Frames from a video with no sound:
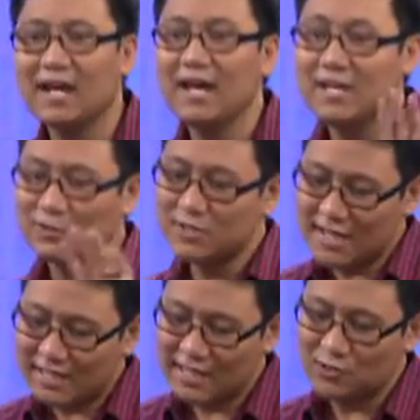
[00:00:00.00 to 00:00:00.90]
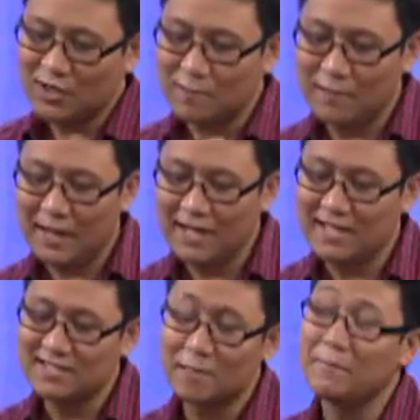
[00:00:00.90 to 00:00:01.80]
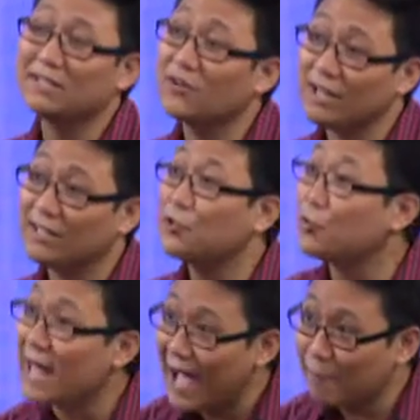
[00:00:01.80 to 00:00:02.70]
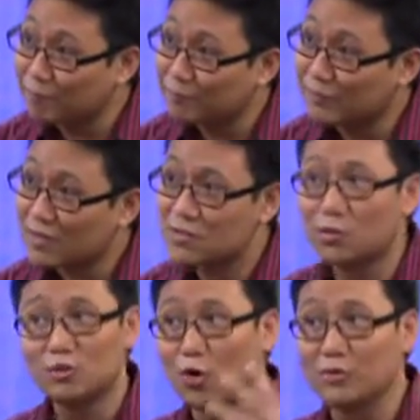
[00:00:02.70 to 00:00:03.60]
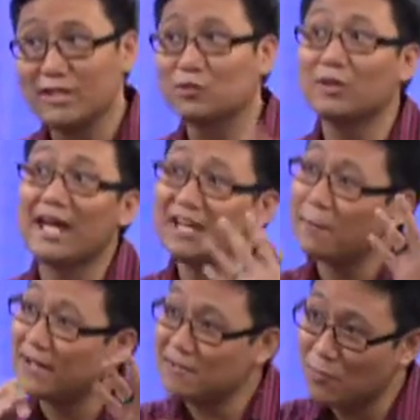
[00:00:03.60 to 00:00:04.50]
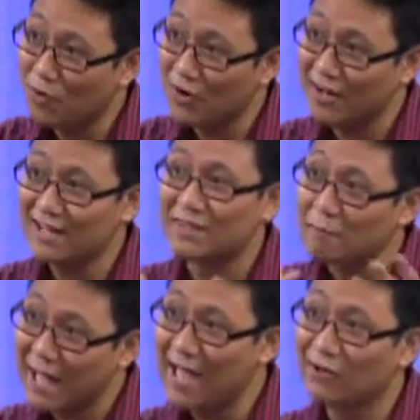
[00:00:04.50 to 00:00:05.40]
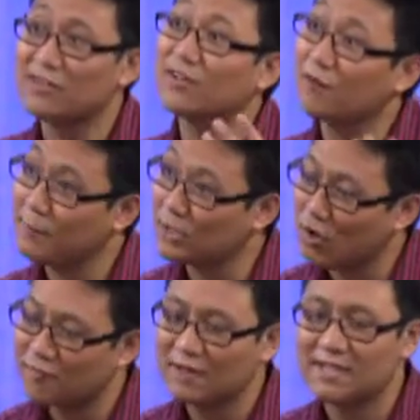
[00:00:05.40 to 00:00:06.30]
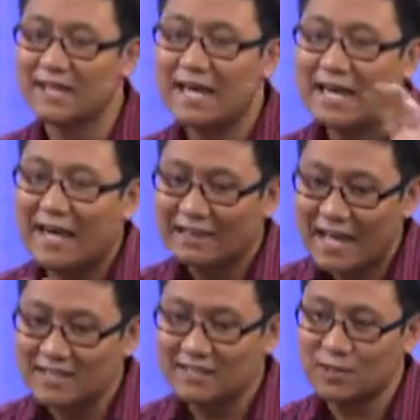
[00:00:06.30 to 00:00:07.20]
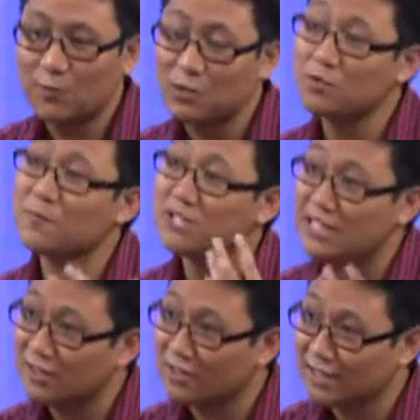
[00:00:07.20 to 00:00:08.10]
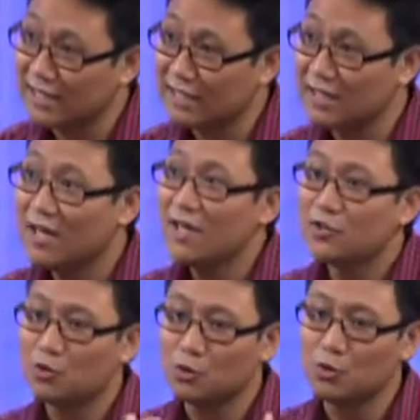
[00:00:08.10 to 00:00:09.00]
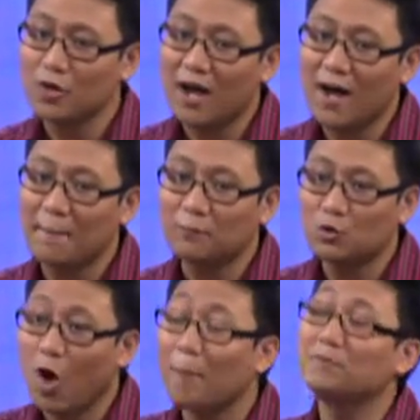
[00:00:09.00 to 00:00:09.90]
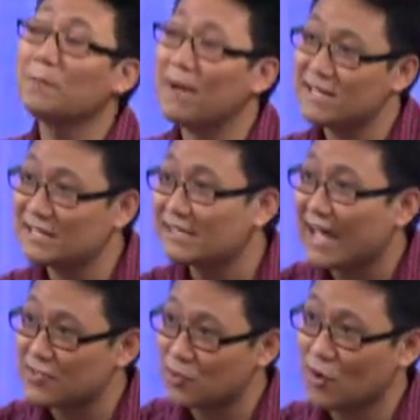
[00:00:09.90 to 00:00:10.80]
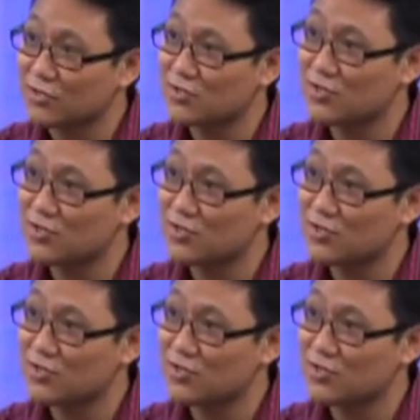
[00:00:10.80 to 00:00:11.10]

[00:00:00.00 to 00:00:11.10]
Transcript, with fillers: So second, you can pay and submit directly through the app. So no need to line up anymore at the bank or at the government office. And lastly, we use machine learning to, um, to optimize the tax costs.